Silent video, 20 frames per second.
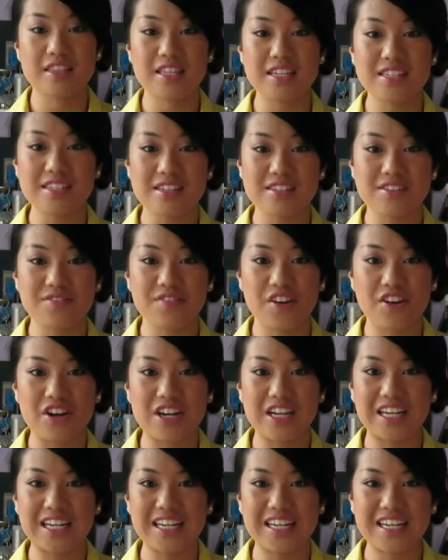This has a very
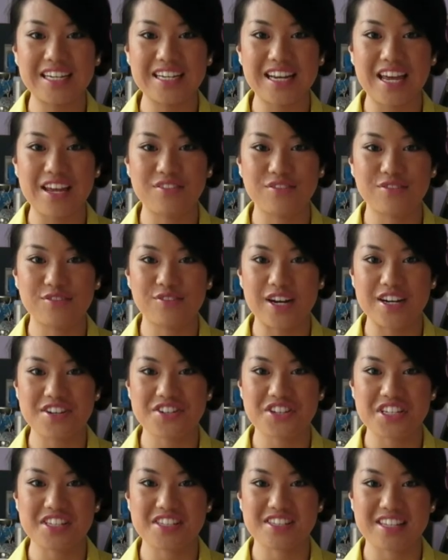clean and
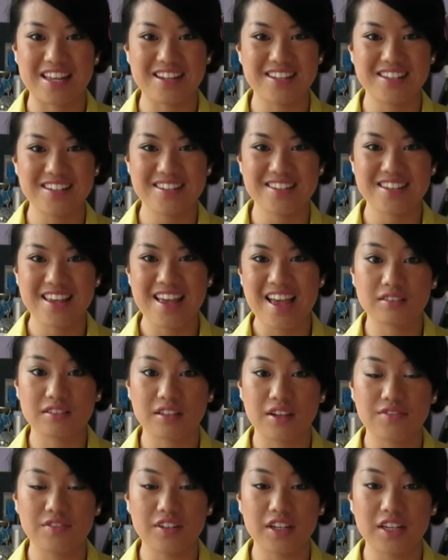fresh scent,
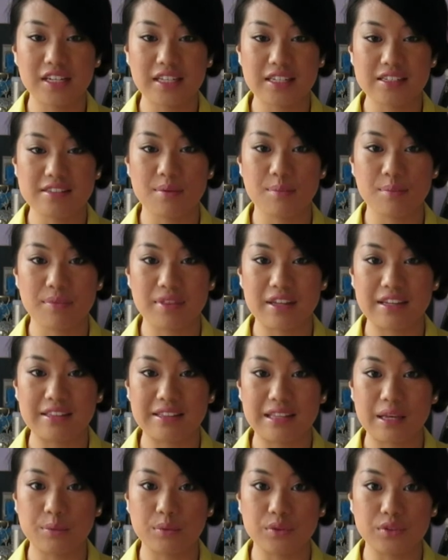definitely something
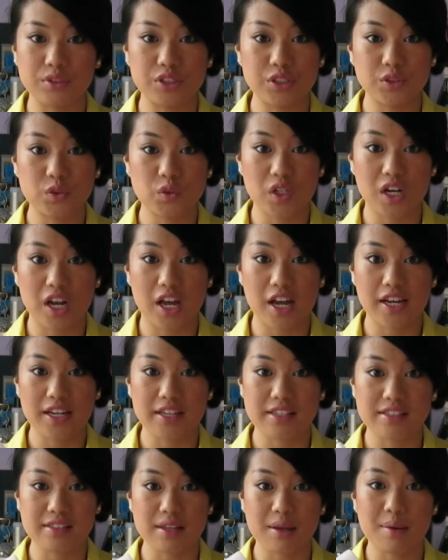that will
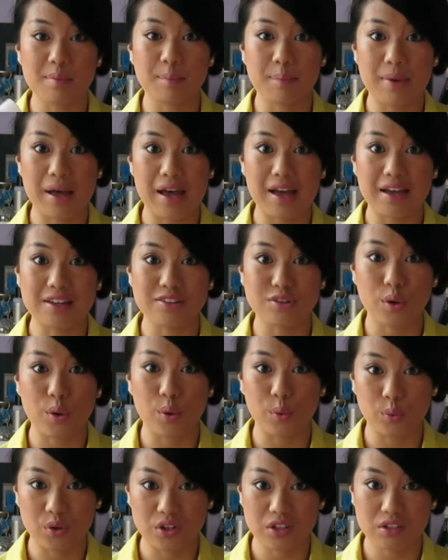neutralise bad
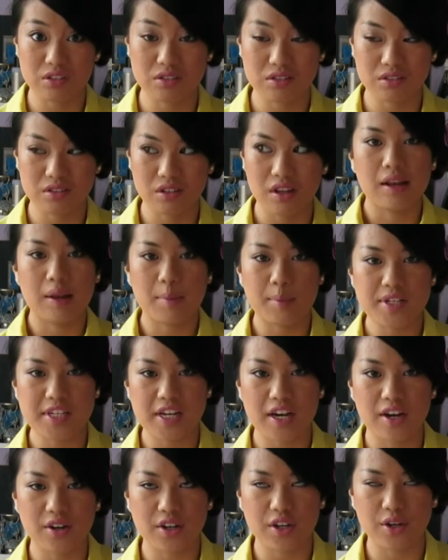odours. Let me
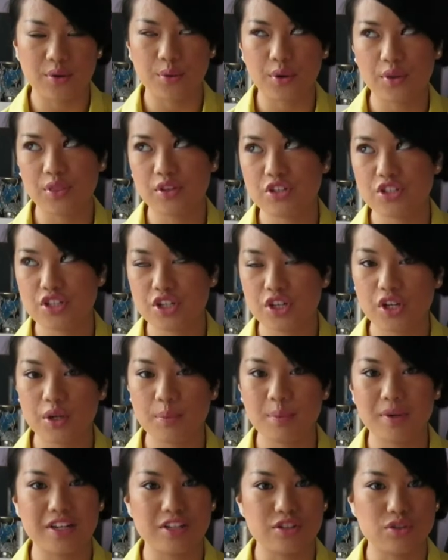tell you, on the
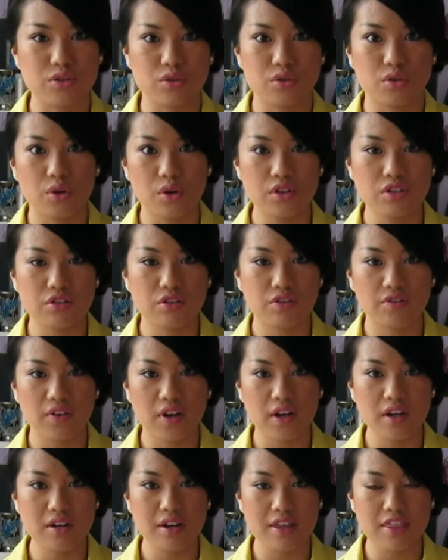tube it is not
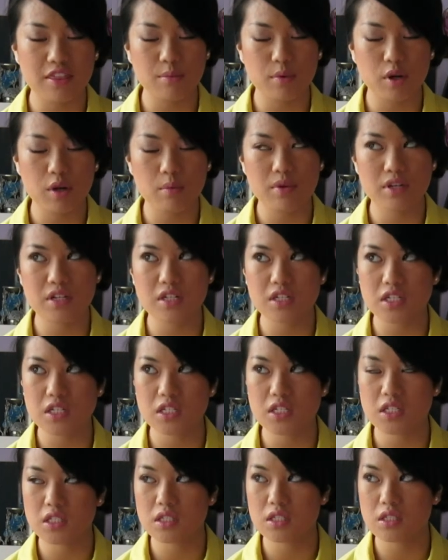fun at the moment.
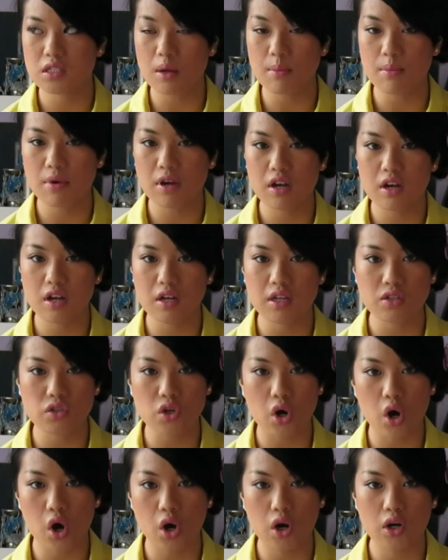It's summer, it's
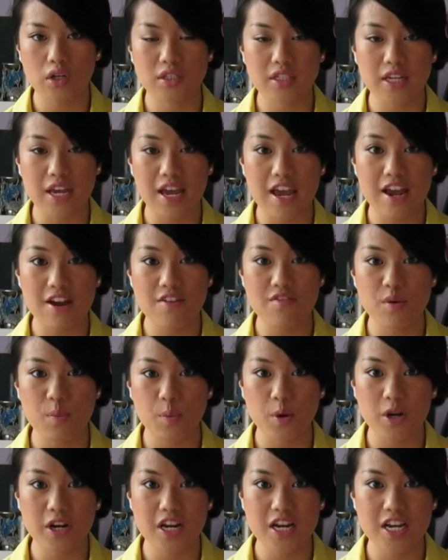hot,
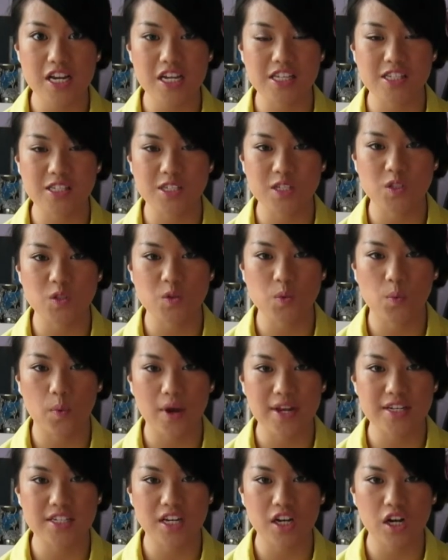everybody is
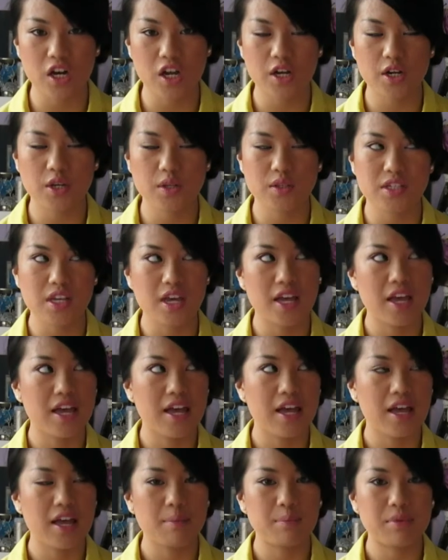sweating loads,
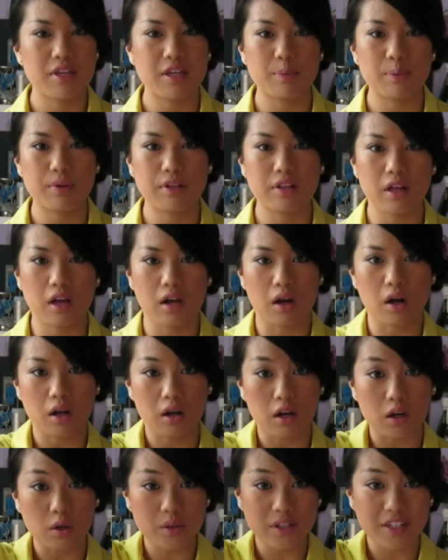people are
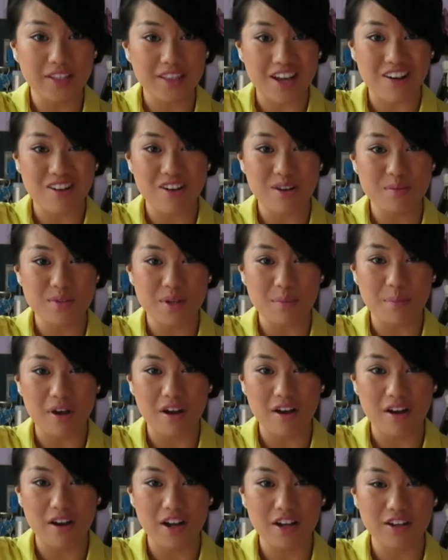holding their arms up
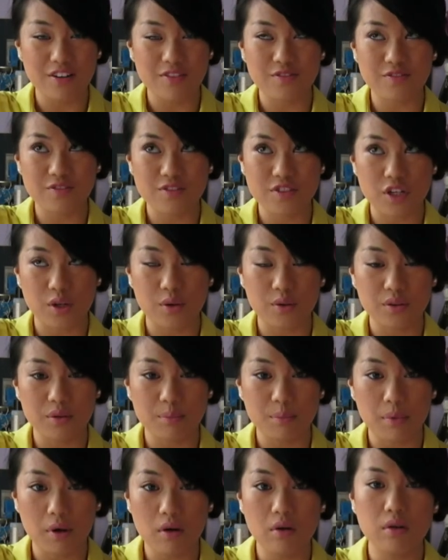high to hold the
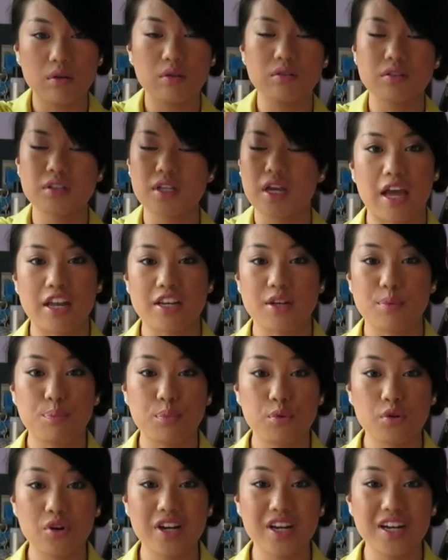poles, and you
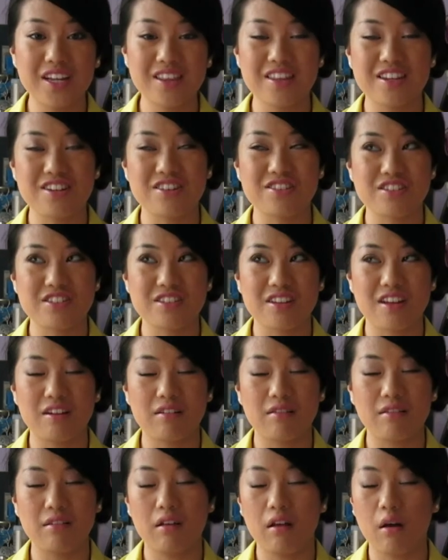breathe and you're just like,
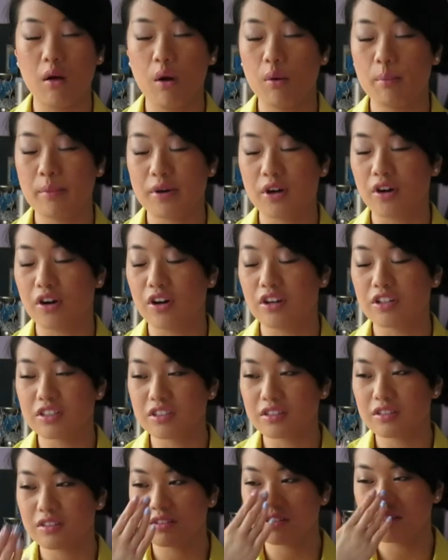oh my god,
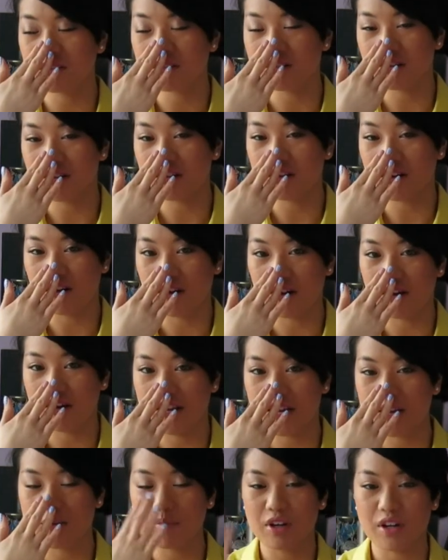I
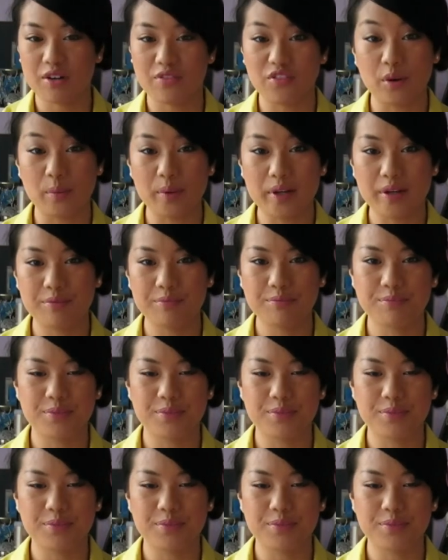am gonna vomit.